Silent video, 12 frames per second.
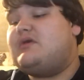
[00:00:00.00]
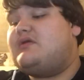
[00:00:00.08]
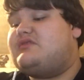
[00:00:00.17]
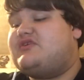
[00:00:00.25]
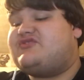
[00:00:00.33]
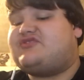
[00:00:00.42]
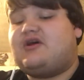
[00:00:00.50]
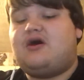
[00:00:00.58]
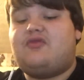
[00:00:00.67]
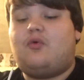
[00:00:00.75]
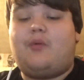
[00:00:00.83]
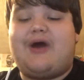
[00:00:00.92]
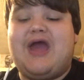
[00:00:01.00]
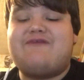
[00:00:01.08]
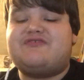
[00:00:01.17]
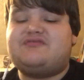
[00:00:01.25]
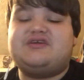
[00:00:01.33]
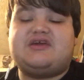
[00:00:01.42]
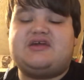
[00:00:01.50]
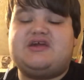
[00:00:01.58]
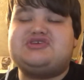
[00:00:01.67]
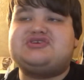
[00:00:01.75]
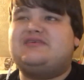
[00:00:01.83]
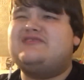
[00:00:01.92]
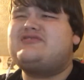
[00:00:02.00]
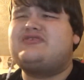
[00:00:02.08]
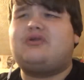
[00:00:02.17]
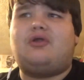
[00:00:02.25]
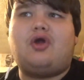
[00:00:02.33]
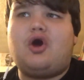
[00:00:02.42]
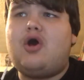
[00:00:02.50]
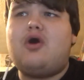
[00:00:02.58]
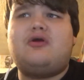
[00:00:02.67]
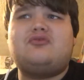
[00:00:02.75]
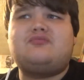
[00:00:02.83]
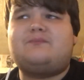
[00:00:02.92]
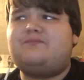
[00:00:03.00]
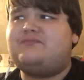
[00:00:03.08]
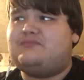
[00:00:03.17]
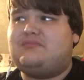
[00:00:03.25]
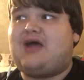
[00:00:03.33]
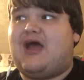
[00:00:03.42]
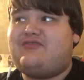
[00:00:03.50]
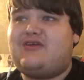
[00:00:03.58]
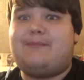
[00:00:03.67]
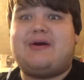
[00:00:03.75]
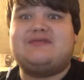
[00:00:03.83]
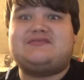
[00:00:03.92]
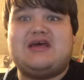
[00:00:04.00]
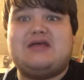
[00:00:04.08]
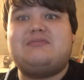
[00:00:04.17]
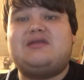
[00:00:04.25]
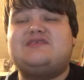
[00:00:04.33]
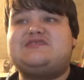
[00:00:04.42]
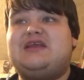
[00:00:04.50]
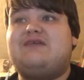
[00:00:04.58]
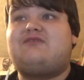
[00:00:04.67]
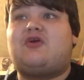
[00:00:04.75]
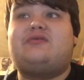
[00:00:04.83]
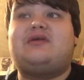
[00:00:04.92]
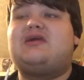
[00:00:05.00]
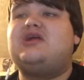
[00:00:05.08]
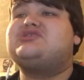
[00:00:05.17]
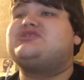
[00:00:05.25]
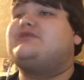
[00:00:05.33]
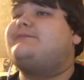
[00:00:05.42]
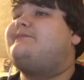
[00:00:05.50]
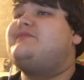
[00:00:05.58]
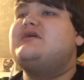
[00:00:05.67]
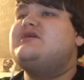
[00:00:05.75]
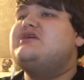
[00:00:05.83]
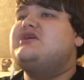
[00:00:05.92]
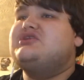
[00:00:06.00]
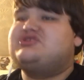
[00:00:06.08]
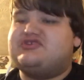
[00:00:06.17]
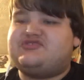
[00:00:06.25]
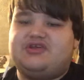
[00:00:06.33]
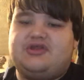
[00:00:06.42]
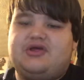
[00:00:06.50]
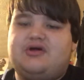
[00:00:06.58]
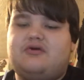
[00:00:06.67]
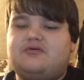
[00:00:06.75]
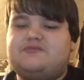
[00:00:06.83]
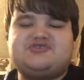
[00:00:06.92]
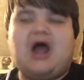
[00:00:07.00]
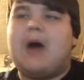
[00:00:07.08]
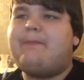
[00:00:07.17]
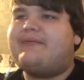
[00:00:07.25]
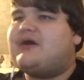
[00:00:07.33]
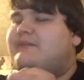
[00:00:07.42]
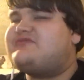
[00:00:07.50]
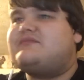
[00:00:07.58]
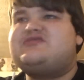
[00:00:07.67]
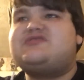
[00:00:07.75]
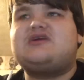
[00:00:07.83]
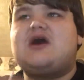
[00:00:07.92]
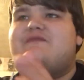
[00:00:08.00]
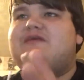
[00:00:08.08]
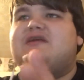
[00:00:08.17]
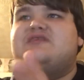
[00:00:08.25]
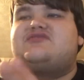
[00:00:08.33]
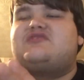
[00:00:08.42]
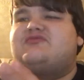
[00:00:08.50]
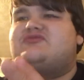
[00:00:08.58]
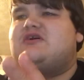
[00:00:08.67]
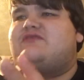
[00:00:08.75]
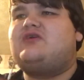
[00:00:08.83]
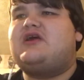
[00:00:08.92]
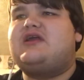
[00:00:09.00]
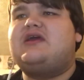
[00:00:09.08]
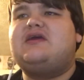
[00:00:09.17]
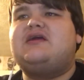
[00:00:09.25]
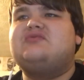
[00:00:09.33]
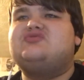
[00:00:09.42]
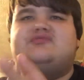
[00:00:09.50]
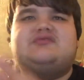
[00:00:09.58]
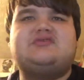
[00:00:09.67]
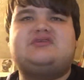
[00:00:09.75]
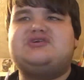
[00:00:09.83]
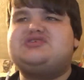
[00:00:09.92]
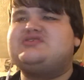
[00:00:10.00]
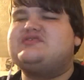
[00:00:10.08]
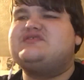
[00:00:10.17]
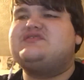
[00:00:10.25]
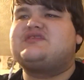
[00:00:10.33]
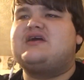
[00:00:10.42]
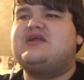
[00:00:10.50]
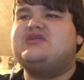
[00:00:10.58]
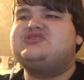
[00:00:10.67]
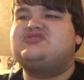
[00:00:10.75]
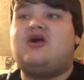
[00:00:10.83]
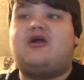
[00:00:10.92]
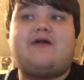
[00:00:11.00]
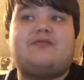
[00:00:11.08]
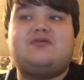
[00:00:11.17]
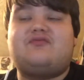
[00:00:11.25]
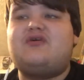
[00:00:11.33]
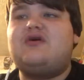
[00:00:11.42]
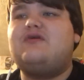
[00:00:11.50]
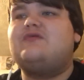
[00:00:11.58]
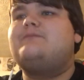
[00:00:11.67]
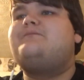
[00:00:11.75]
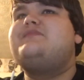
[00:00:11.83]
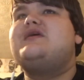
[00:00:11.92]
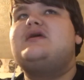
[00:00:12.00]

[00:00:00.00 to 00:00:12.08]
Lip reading: the wife is in the kitchen, which is a long, I think about a 10-minute scene of her in the kitchen, just, chopping up some stuff, getting some stuff ready, and doing the dishes, and she's talking on the phone,